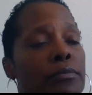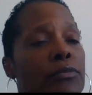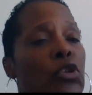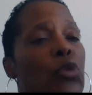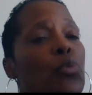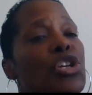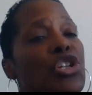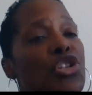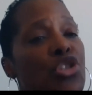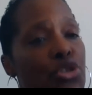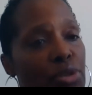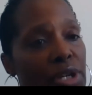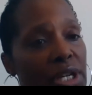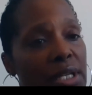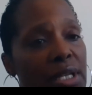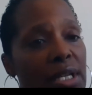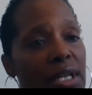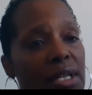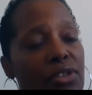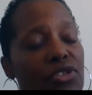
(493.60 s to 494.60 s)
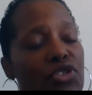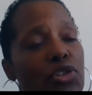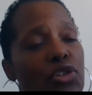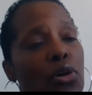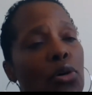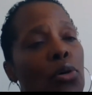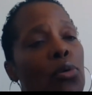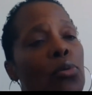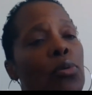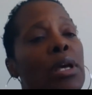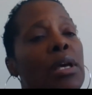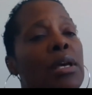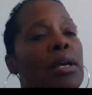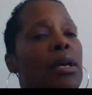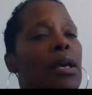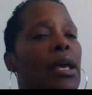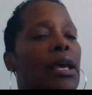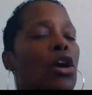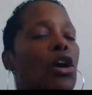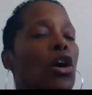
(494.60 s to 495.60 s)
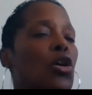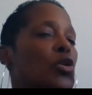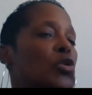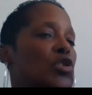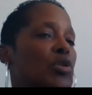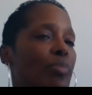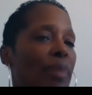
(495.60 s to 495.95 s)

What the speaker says: restricted. So it goes